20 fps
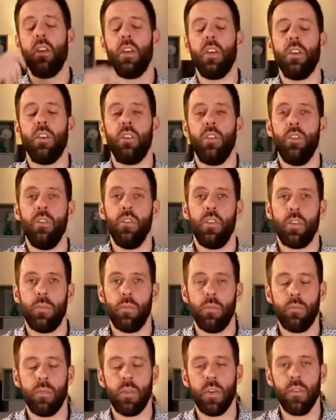your
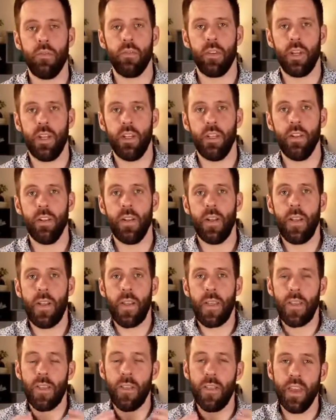profile,
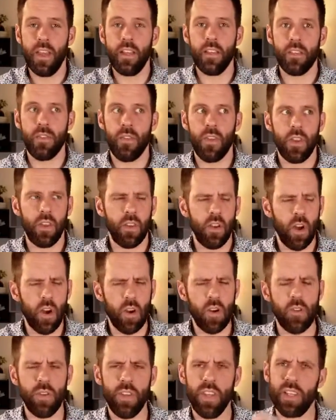they think,
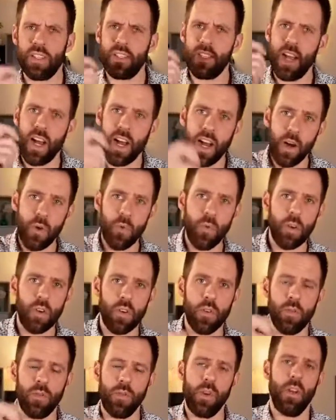oh yes, I
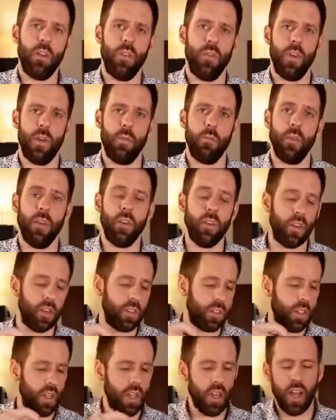want to follow them
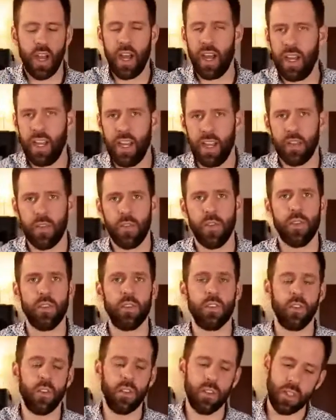because I like
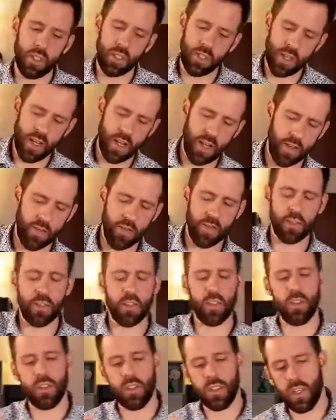this content,
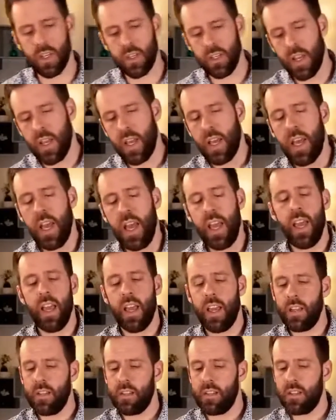
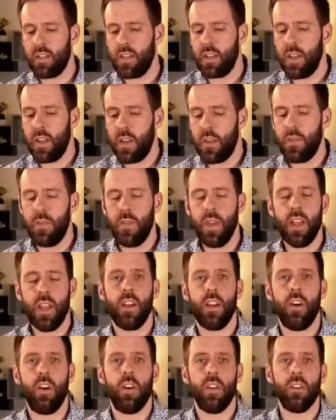and they
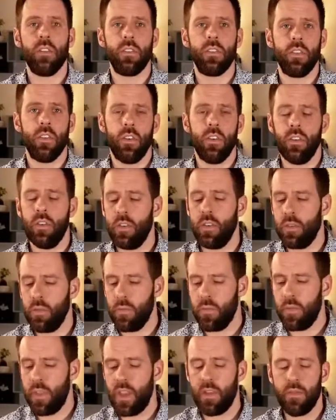have
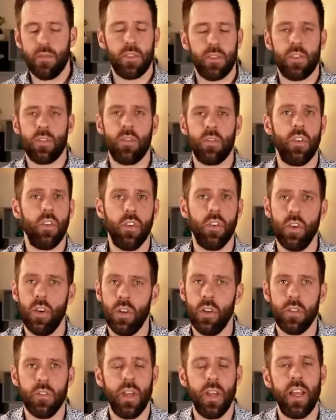a strong
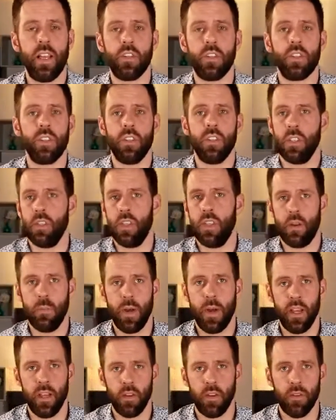call to action in their
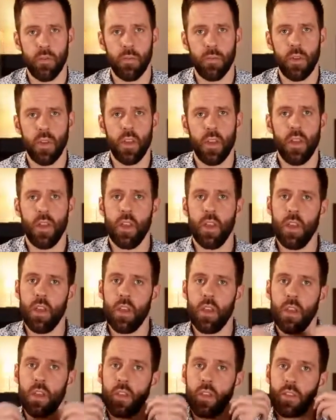bio.
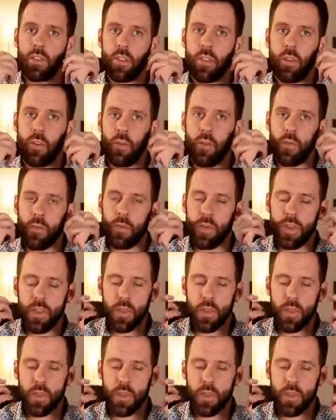So in the